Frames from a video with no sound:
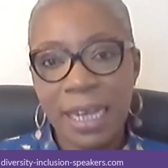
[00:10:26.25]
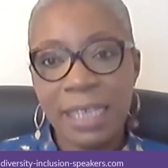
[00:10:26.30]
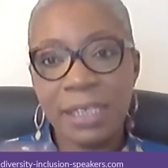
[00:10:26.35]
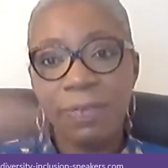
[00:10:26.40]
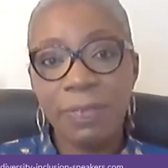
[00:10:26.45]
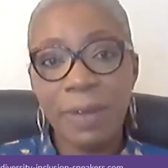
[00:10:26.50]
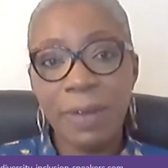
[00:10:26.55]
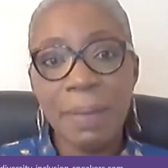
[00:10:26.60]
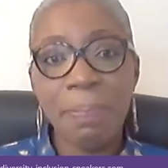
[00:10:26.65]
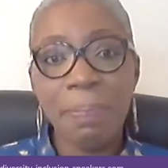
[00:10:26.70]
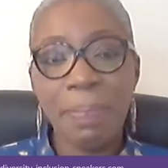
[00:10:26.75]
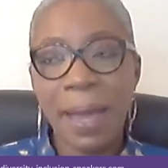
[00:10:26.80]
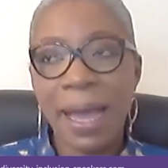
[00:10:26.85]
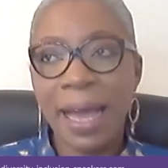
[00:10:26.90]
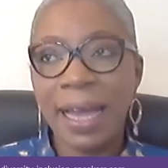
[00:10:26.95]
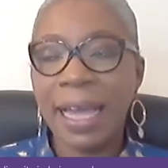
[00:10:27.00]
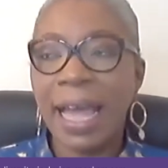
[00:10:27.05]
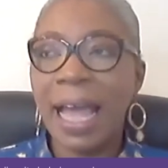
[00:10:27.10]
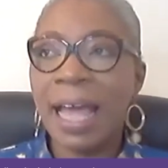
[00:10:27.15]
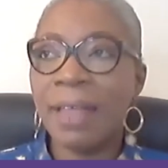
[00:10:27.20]
Let's flip
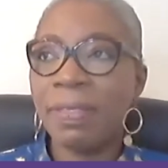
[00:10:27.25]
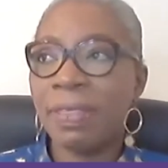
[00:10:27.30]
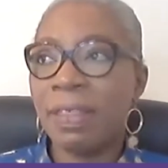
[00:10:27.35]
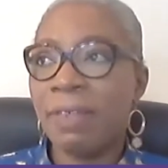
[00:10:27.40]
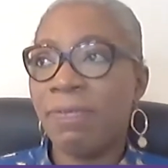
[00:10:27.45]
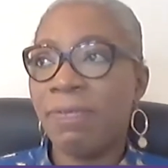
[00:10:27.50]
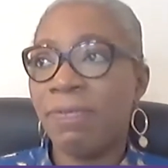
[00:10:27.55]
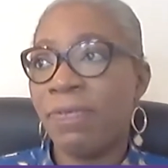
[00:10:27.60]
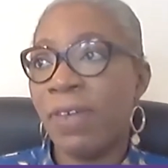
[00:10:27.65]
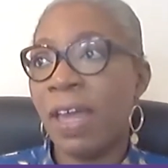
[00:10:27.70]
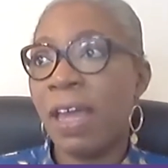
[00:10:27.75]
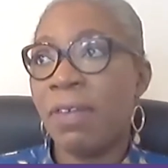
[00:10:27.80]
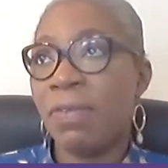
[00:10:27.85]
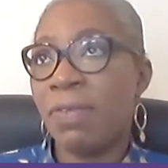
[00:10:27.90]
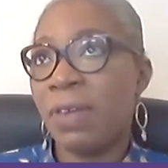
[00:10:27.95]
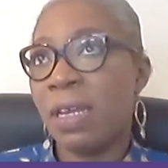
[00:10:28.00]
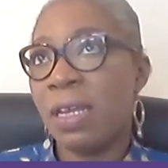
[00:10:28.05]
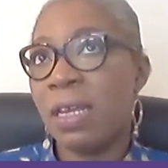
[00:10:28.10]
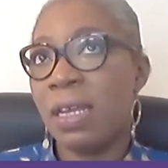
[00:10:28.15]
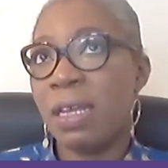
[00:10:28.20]
back at the
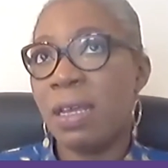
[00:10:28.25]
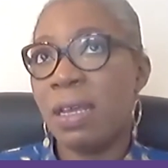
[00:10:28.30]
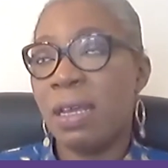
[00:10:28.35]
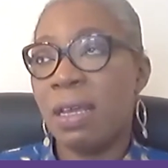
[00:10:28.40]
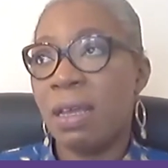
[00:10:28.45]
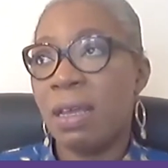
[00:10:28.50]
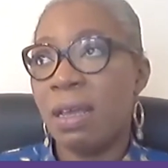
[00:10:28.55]
very